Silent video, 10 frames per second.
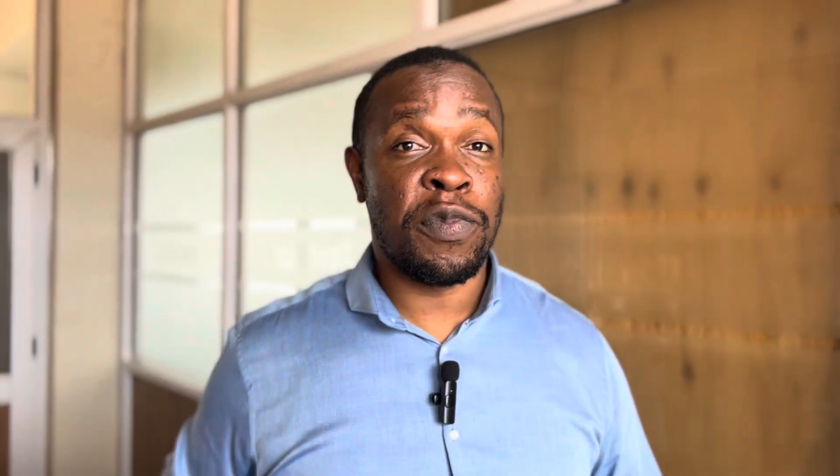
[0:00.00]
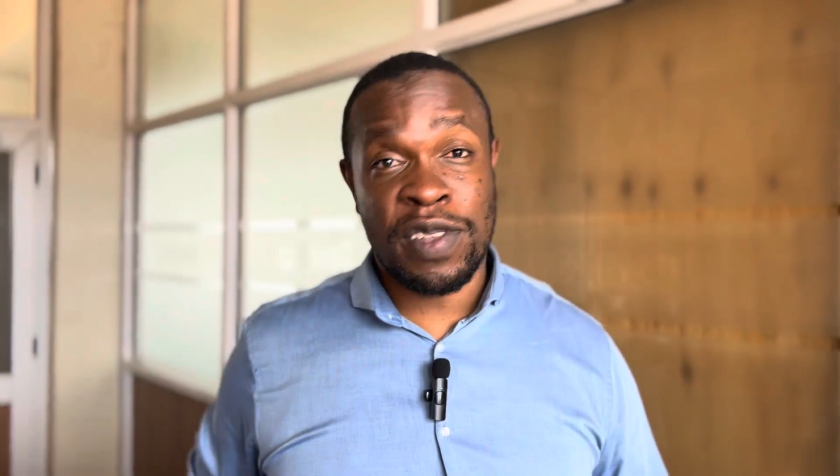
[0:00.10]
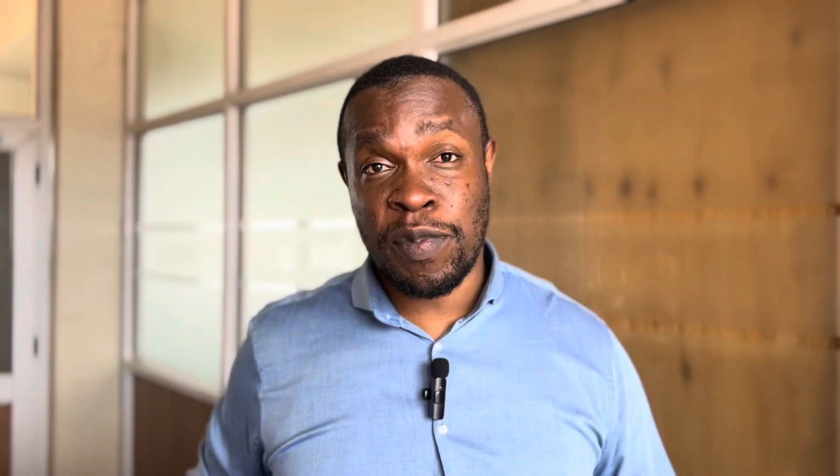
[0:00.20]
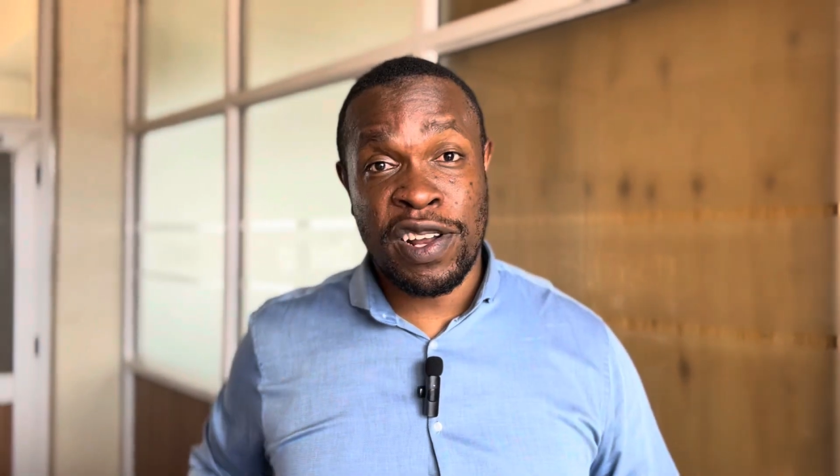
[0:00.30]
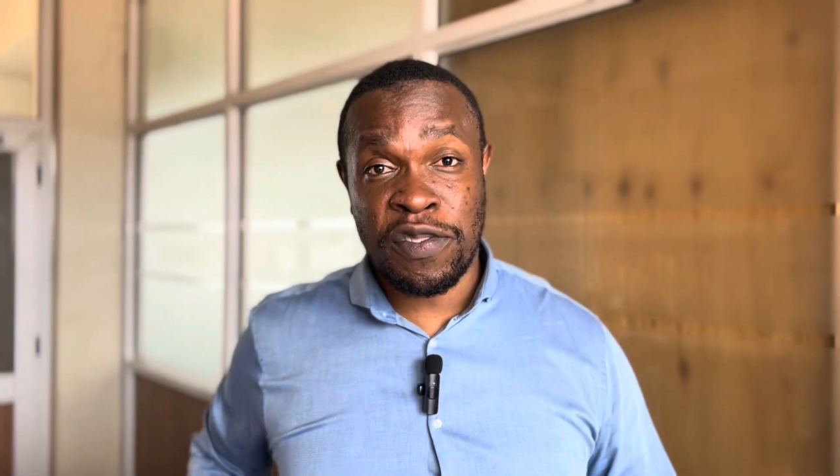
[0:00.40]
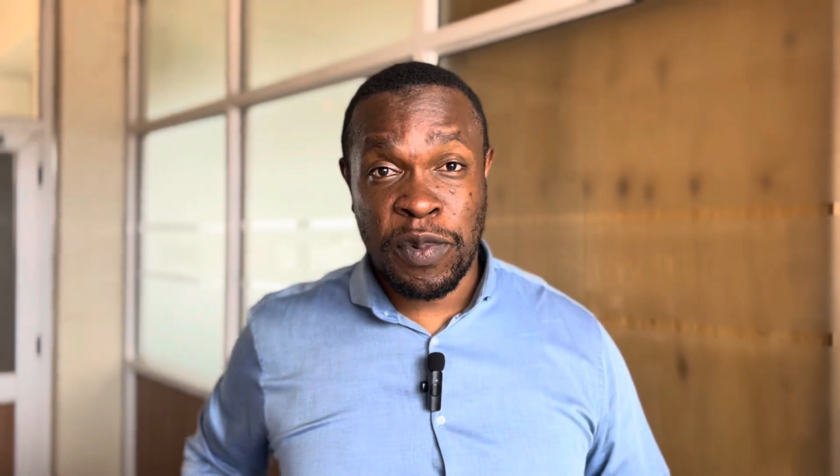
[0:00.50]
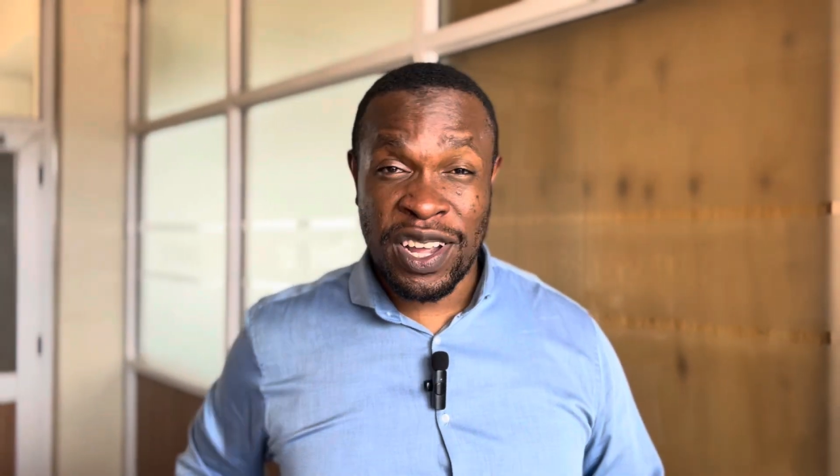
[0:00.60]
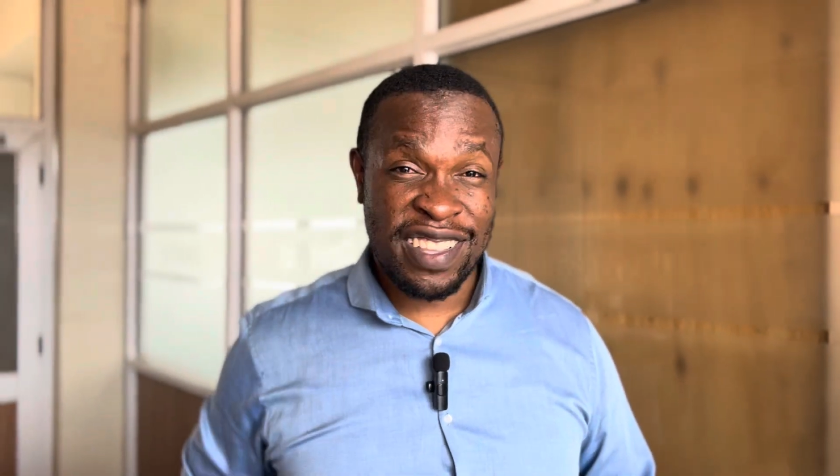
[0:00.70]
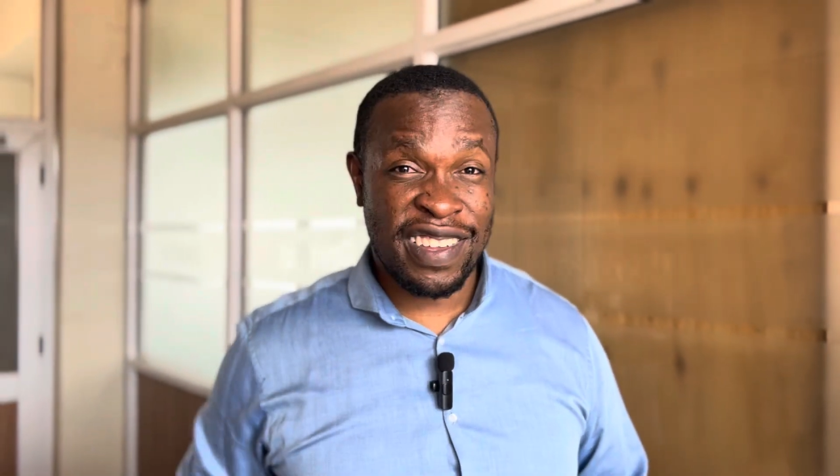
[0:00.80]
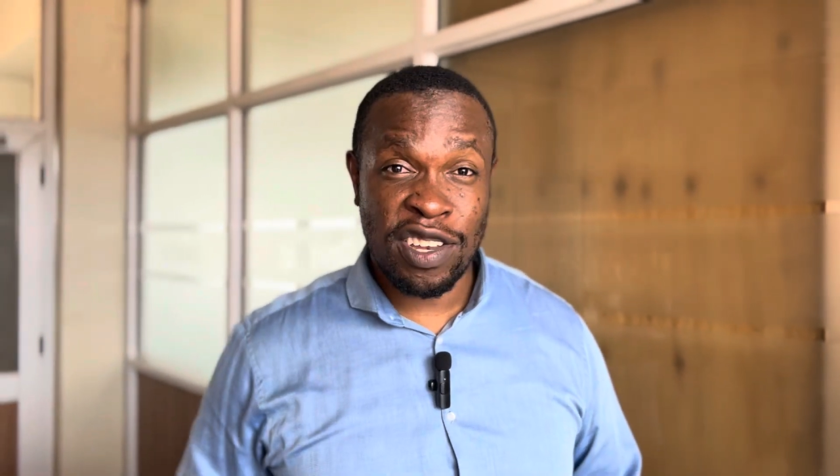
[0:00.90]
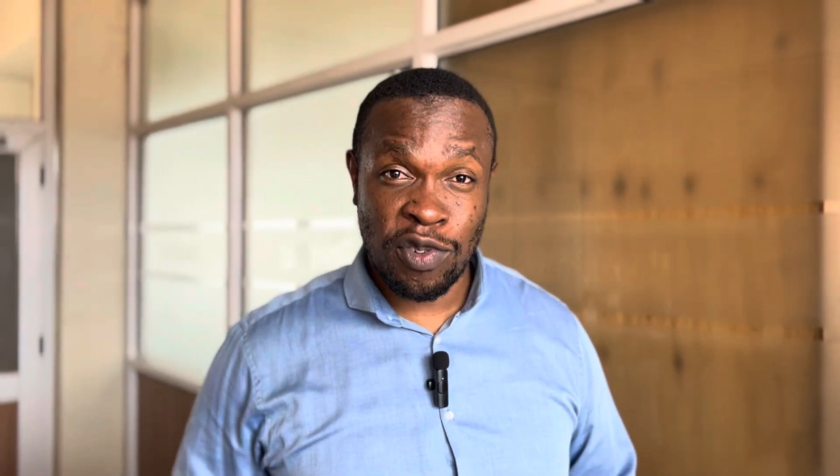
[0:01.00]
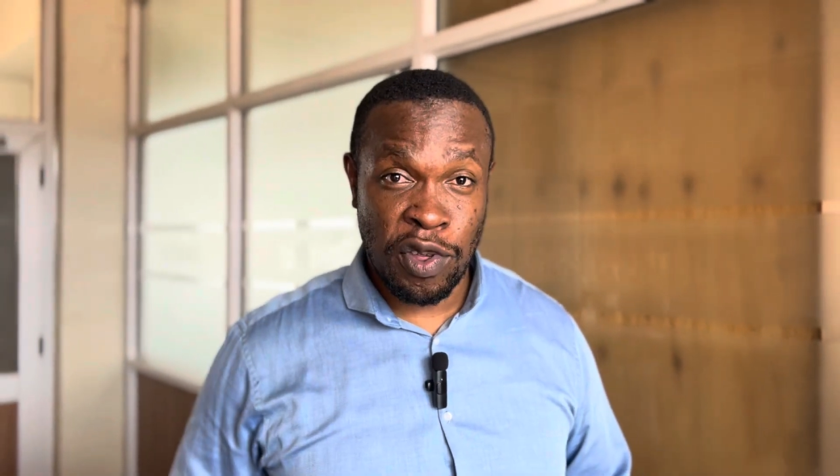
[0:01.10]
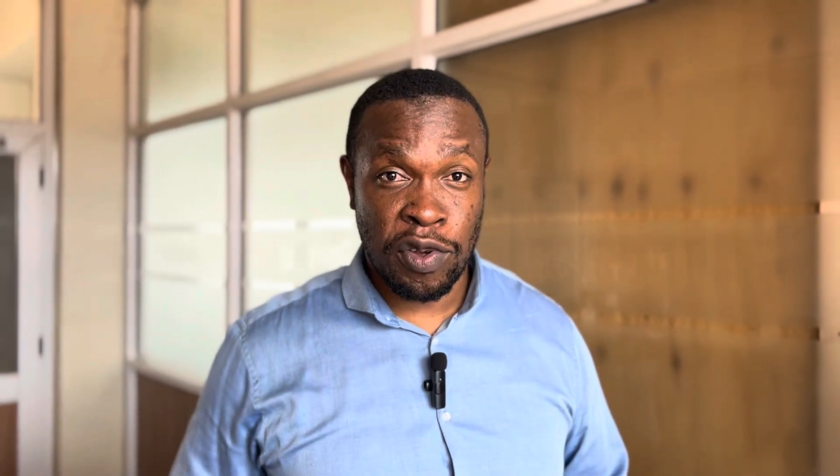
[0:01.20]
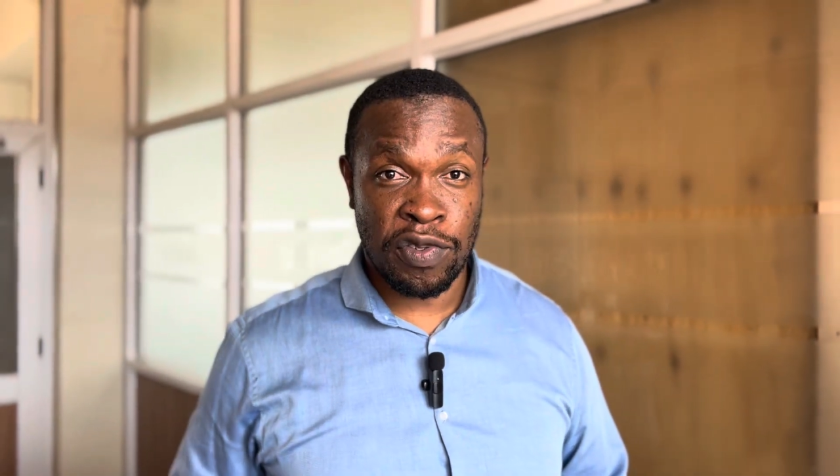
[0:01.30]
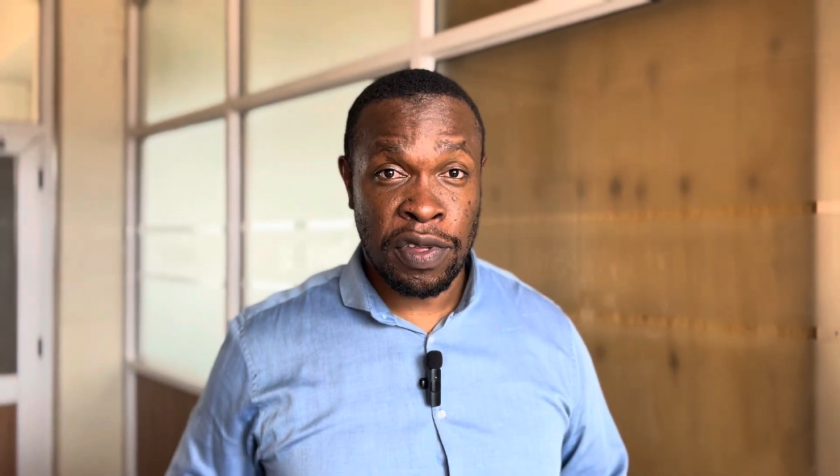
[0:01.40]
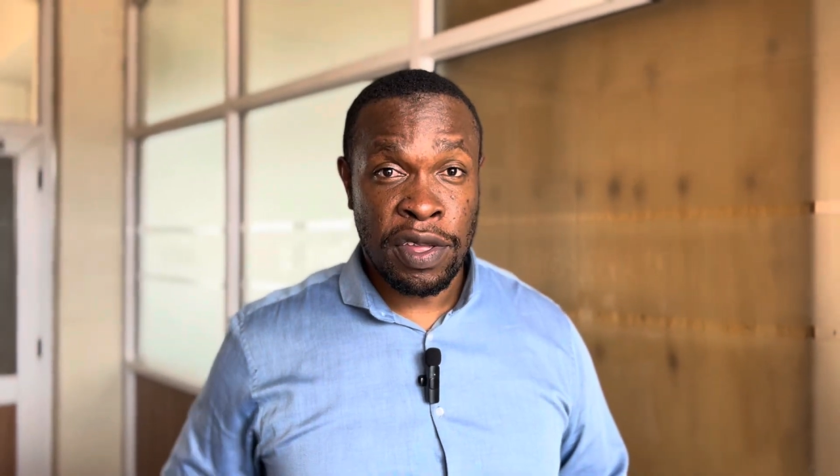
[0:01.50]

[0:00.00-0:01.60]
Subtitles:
someone's pockets into yours.